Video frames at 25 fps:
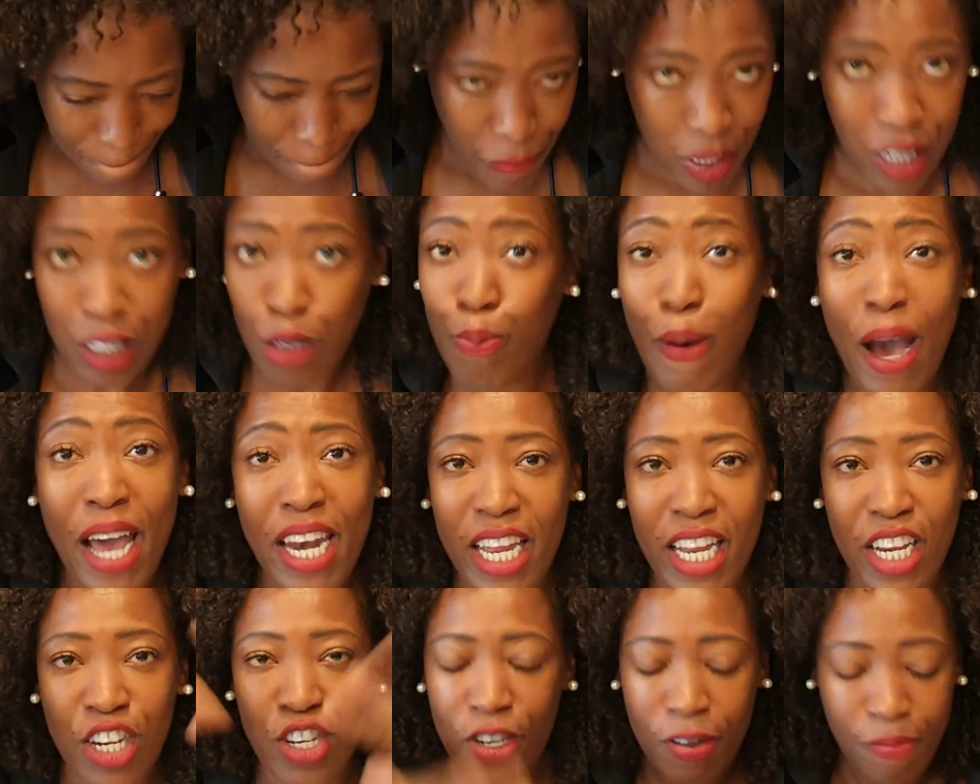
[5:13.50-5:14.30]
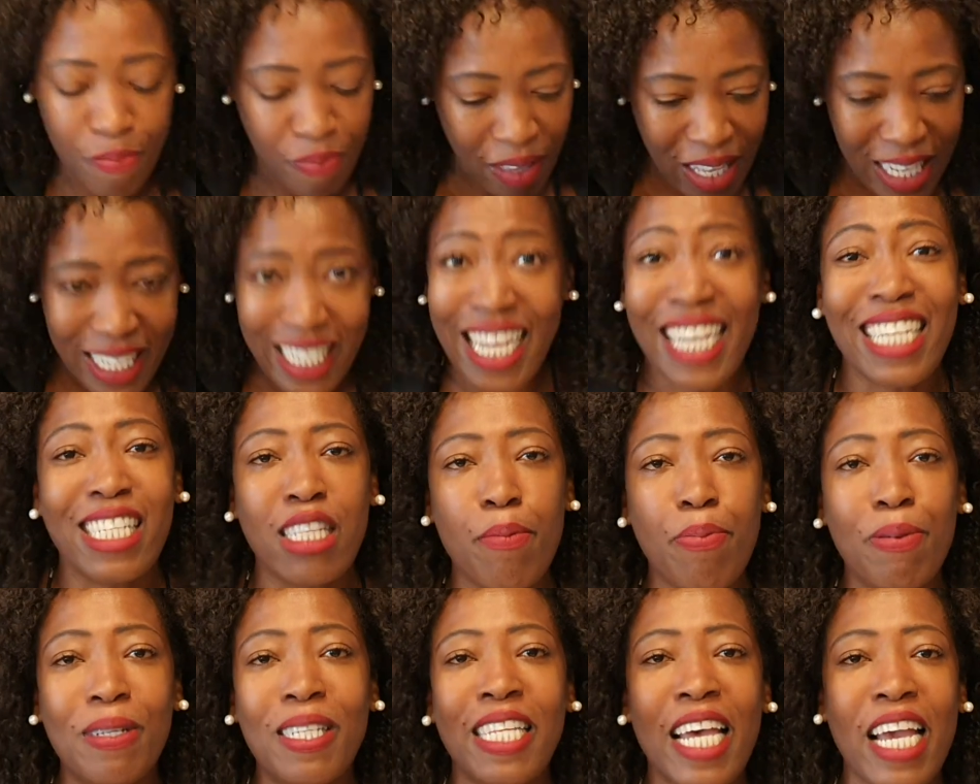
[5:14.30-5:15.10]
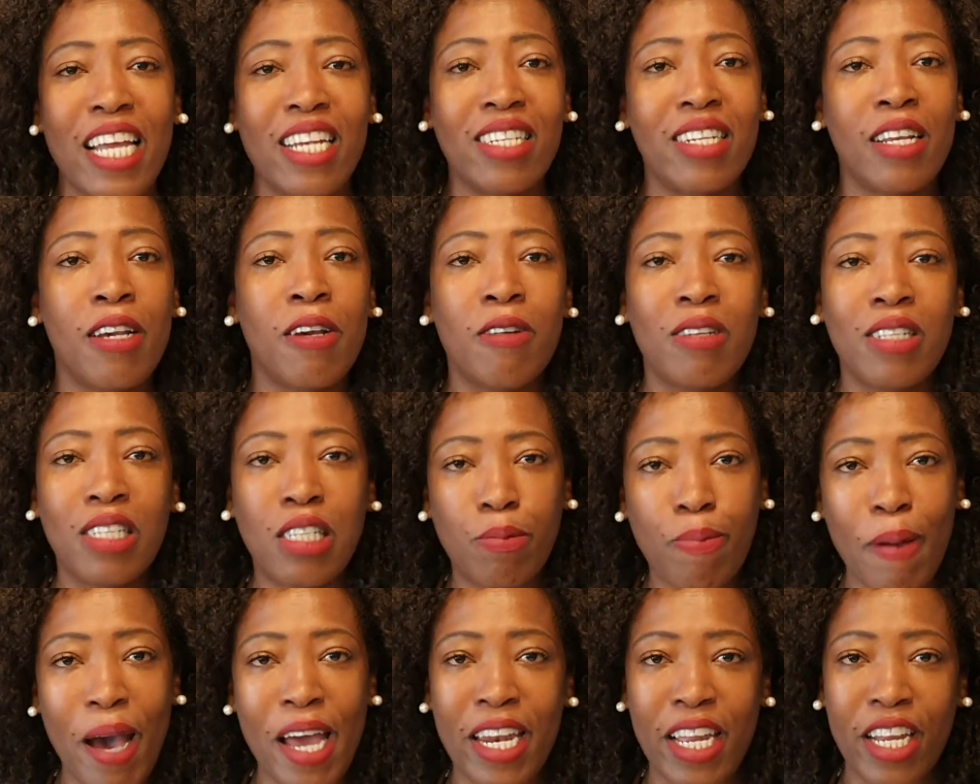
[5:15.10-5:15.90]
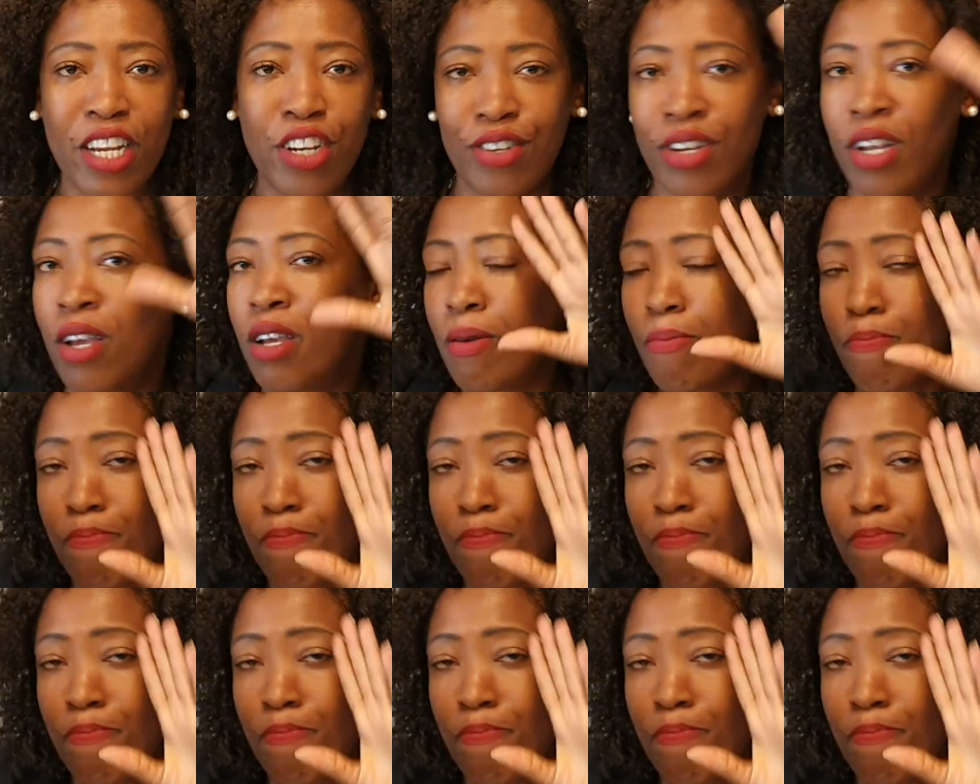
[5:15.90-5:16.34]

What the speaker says: Spanish. 60% Spanish.